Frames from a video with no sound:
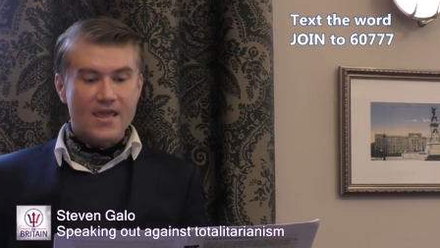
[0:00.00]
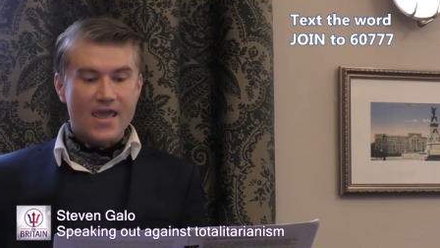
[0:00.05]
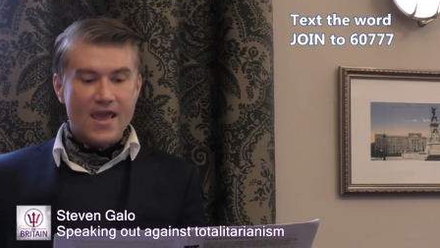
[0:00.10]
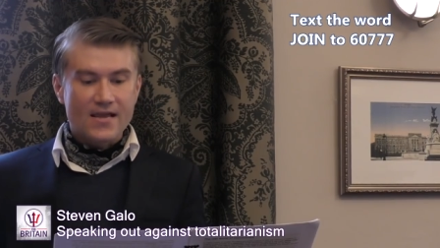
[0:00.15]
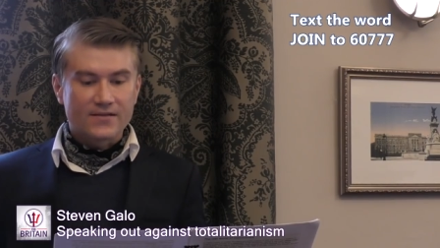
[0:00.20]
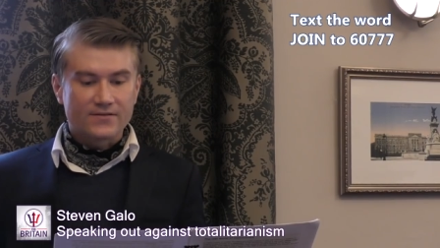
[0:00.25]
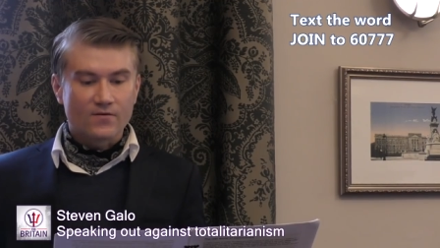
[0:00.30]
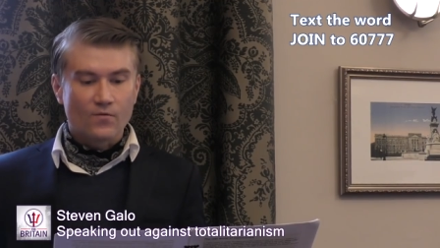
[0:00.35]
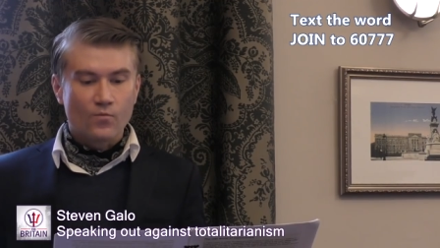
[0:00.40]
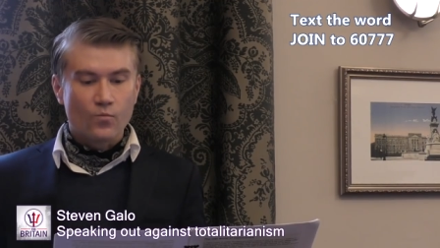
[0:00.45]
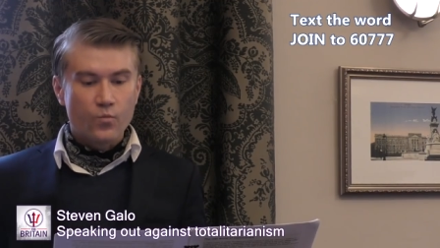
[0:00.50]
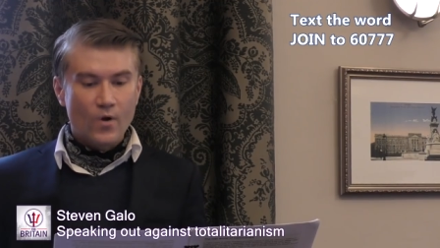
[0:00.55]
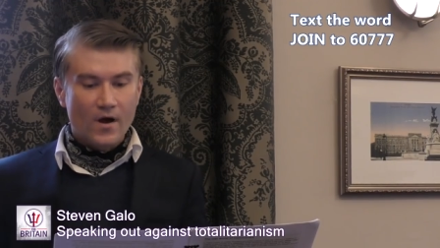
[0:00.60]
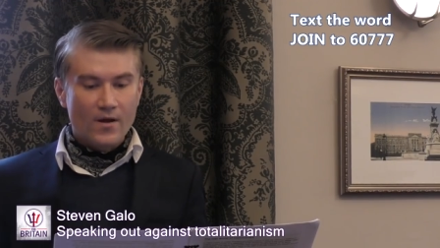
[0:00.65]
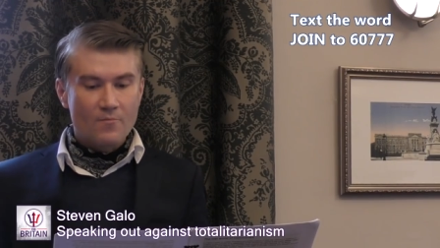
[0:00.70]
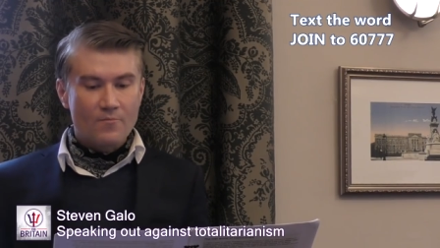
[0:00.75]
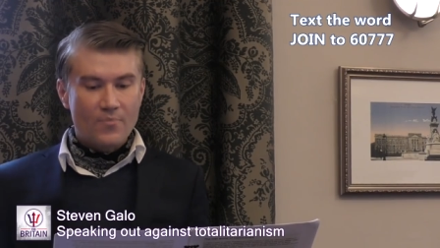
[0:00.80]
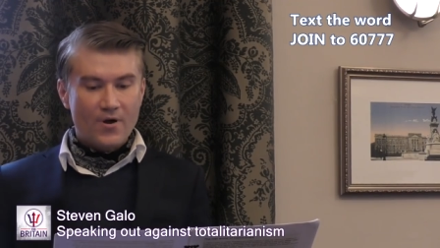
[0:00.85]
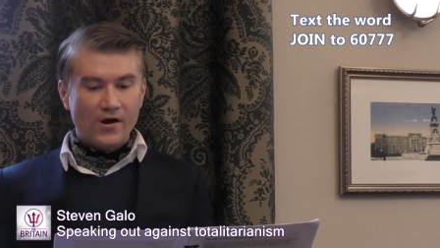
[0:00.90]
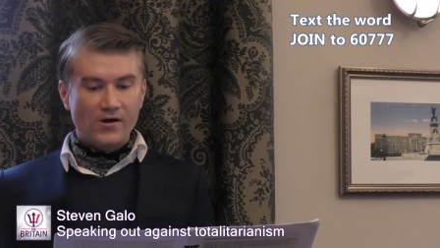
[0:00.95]
years of
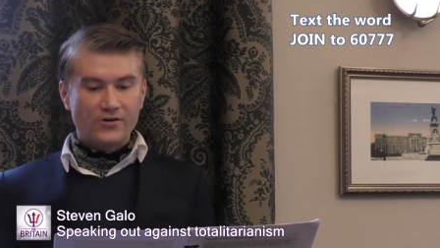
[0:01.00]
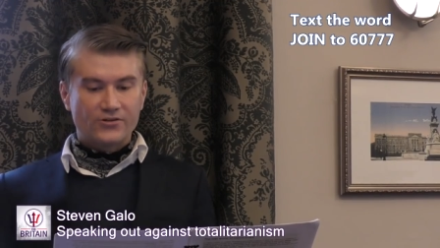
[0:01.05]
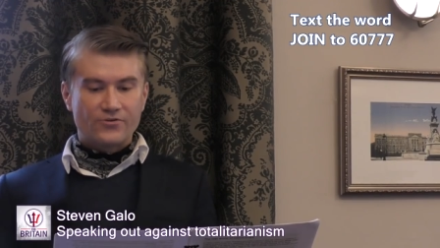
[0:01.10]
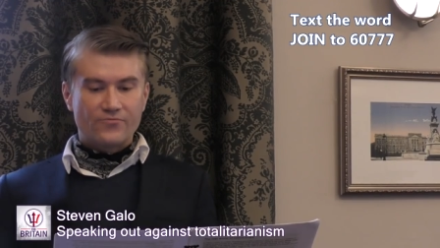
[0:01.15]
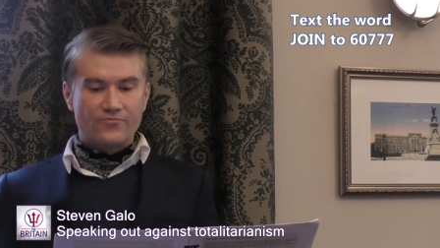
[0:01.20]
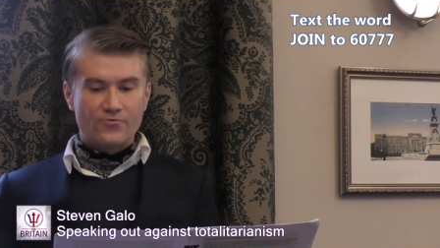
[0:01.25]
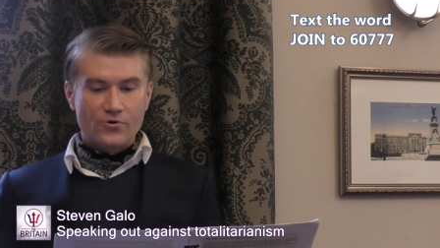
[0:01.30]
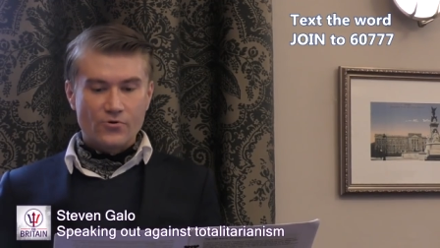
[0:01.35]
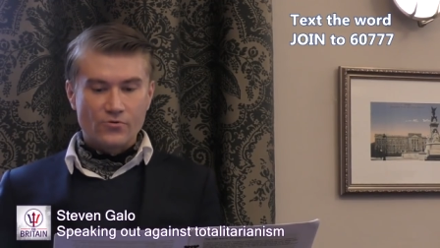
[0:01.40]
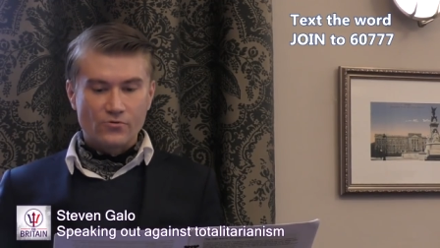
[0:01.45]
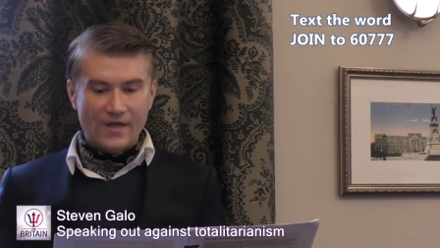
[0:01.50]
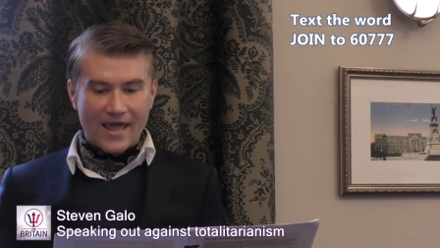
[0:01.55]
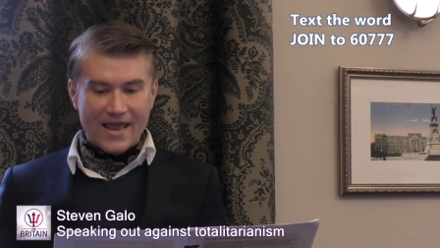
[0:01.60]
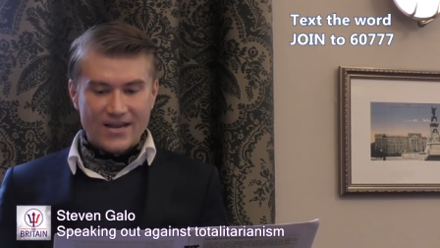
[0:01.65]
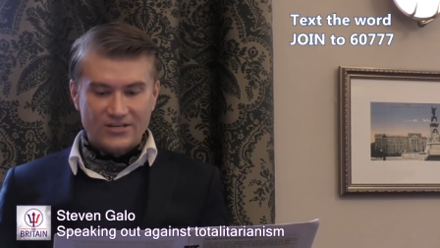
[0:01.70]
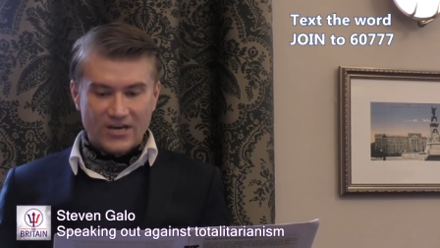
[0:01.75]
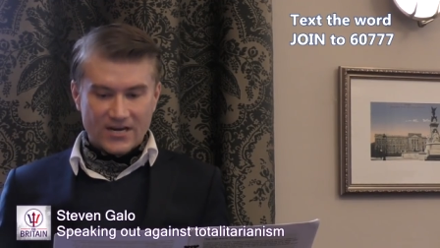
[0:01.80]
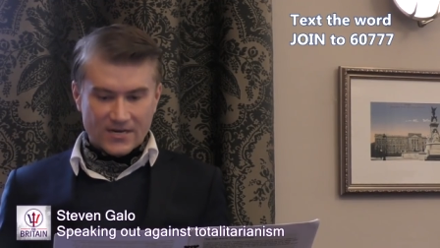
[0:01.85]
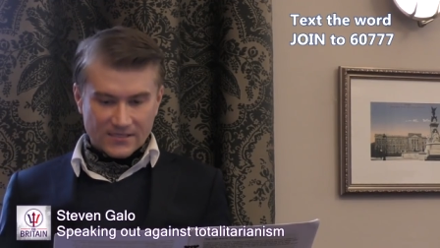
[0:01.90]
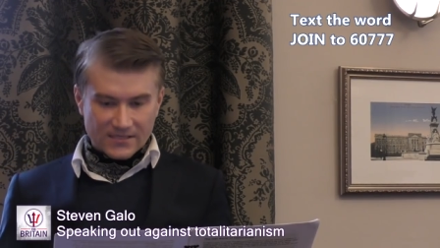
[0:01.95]
one party rule
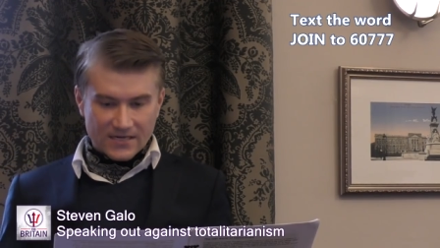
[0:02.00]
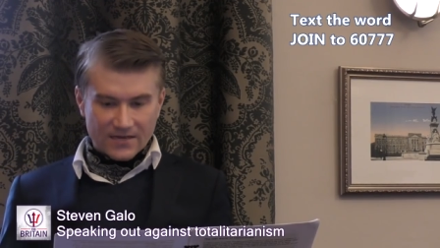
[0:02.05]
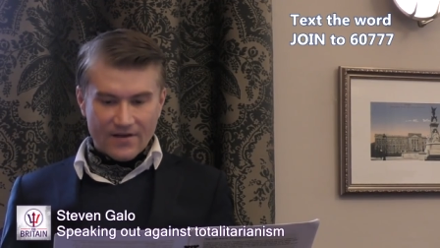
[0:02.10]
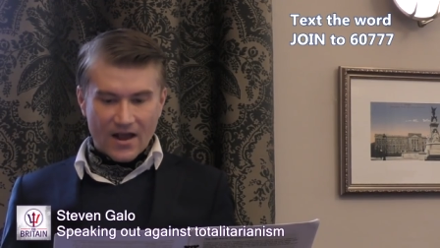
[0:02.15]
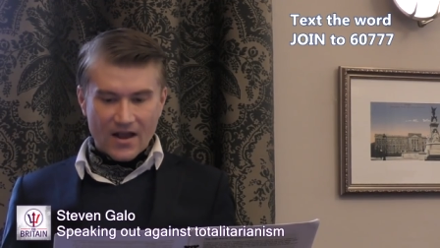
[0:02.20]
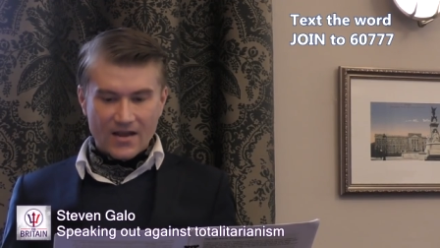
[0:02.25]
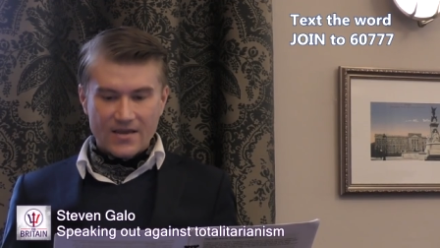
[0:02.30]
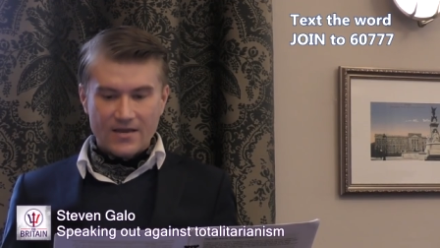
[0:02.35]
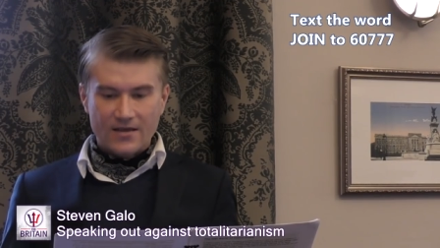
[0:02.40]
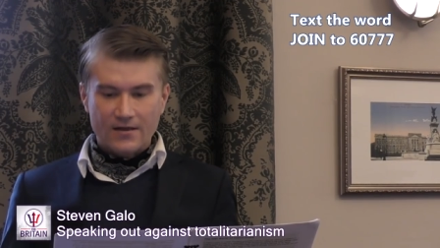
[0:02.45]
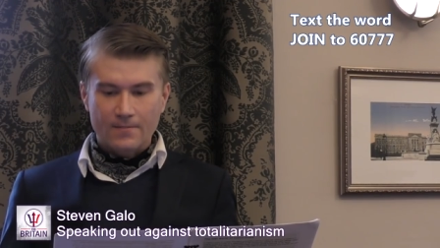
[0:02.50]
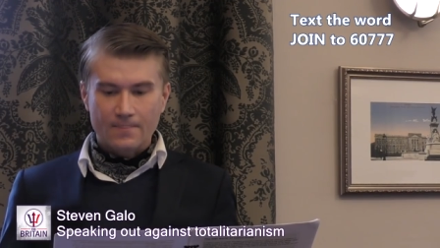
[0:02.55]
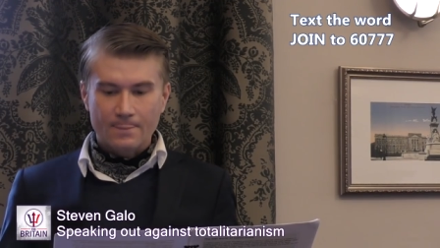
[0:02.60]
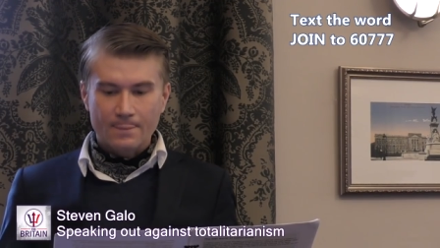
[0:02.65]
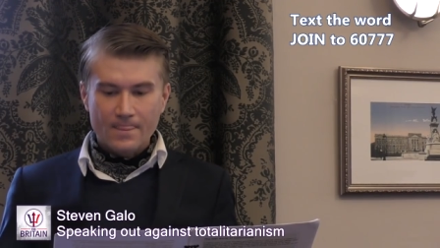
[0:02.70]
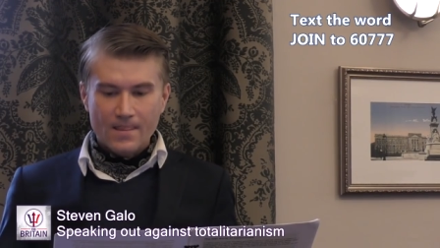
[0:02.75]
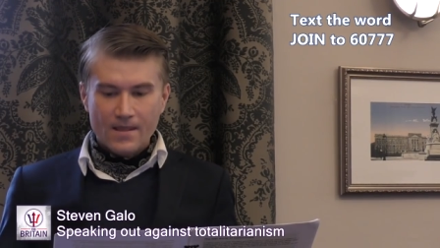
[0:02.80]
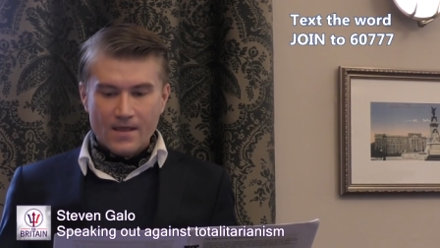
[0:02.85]
in Czechoslovakia